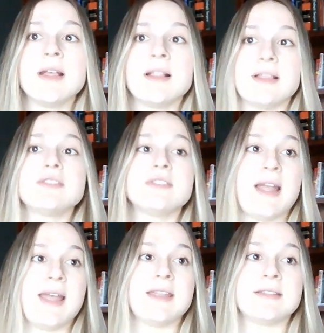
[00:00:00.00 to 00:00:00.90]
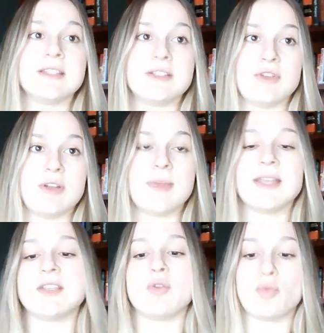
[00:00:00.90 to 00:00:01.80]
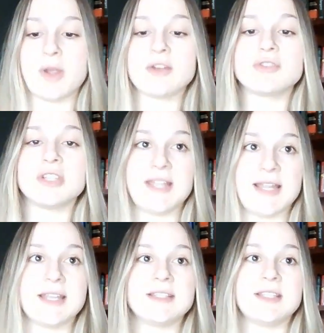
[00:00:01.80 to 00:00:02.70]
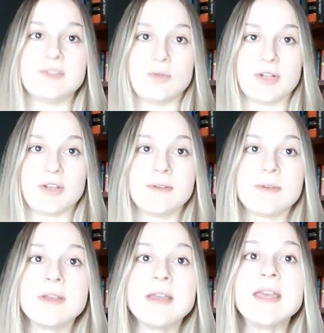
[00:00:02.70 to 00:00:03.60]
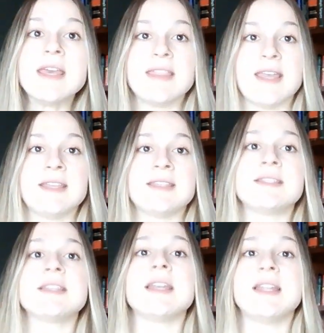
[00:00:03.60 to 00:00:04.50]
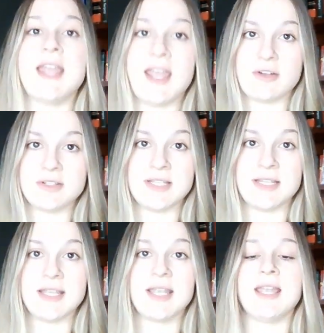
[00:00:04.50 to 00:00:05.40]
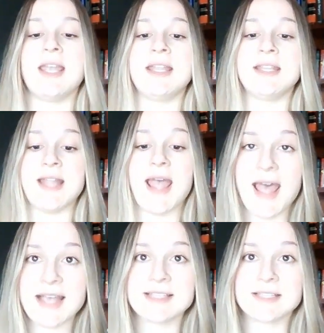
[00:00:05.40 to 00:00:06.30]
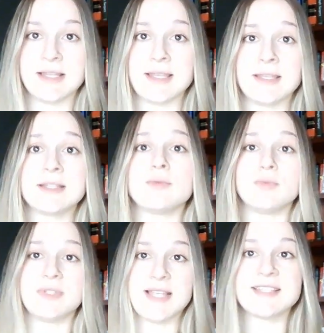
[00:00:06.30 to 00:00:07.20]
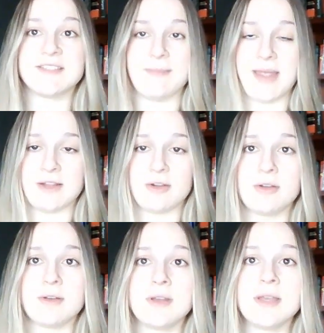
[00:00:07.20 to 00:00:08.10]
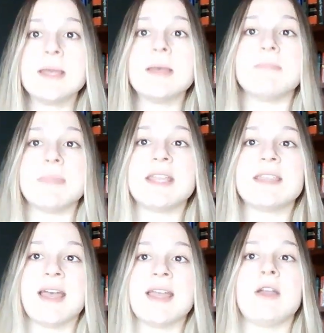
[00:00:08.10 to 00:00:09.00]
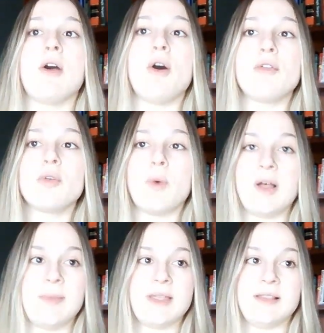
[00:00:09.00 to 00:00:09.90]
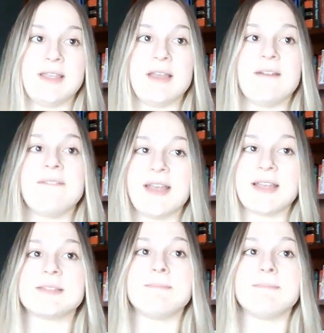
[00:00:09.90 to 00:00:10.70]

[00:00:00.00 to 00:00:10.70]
Lesch-Nyhan syndrome is a rare genetic disorder that is inherited in an X-linked recessive manner, meaning that it overwhelmingly affects